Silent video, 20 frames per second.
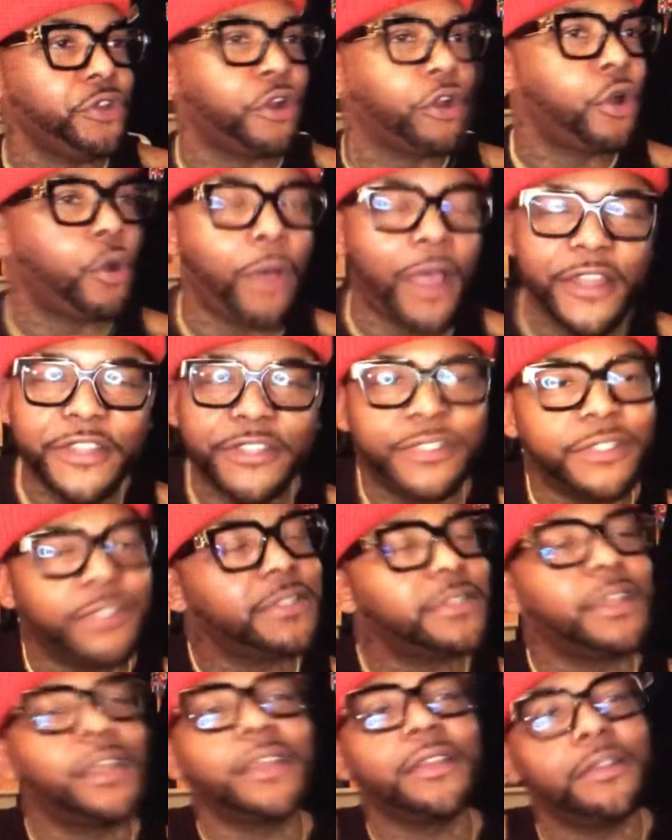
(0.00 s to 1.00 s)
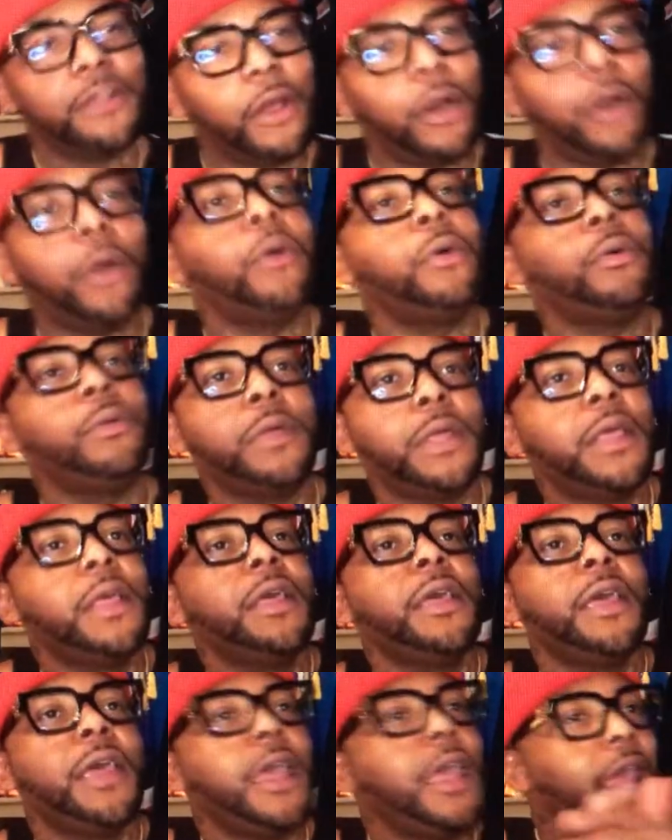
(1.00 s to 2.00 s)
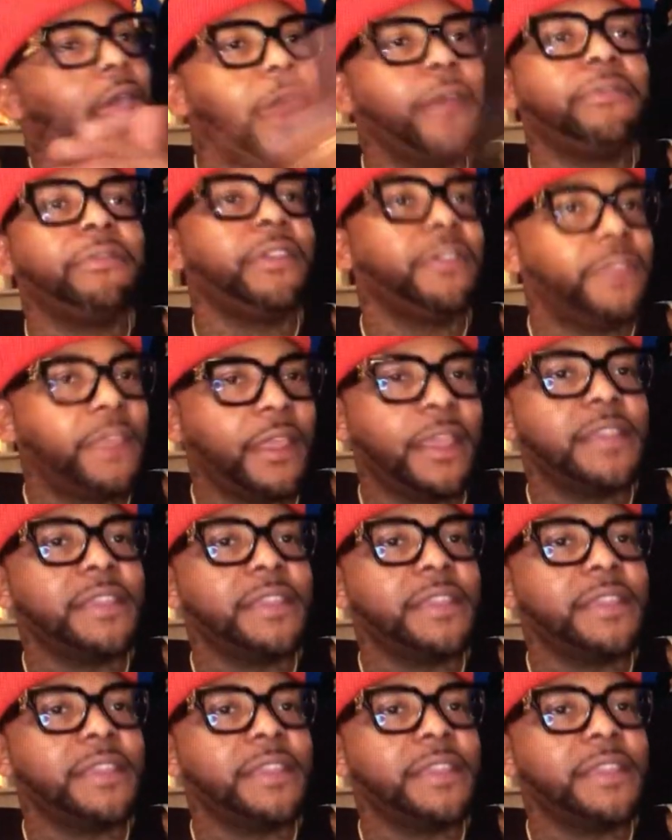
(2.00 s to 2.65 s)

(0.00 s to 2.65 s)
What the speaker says: questions. Like, no, everything